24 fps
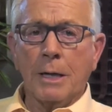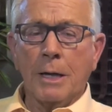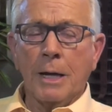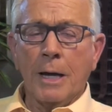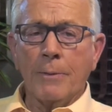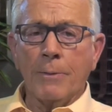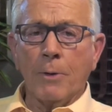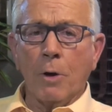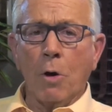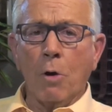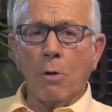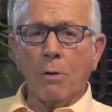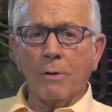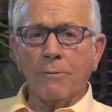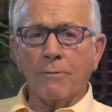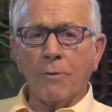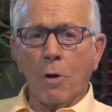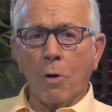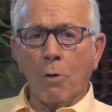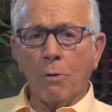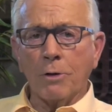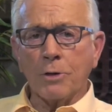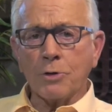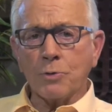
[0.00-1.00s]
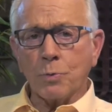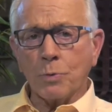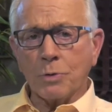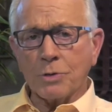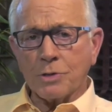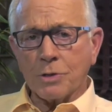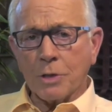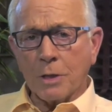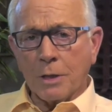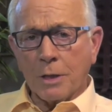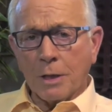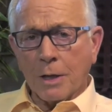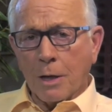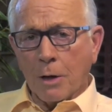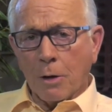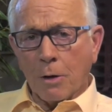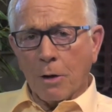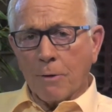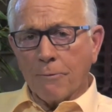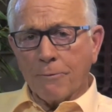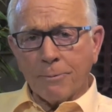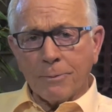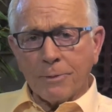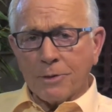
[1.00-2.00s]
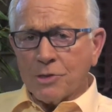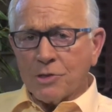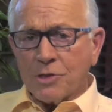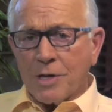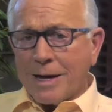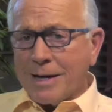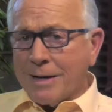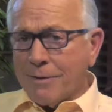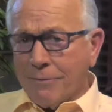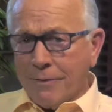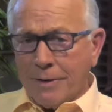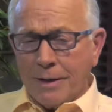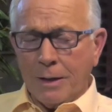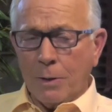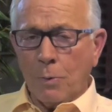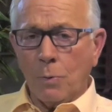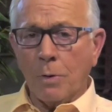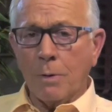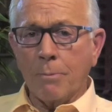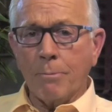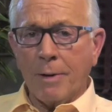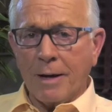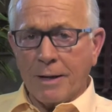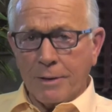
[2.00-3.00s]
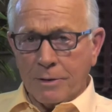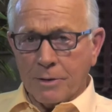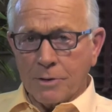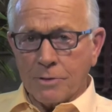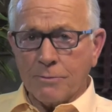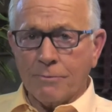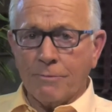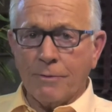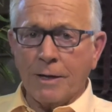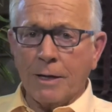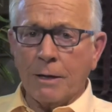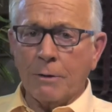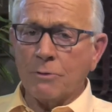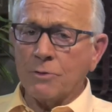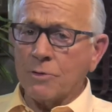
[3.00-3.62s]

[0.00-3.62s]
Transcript: And the Holy of Holies was cut off from the sight of anyone by this veil.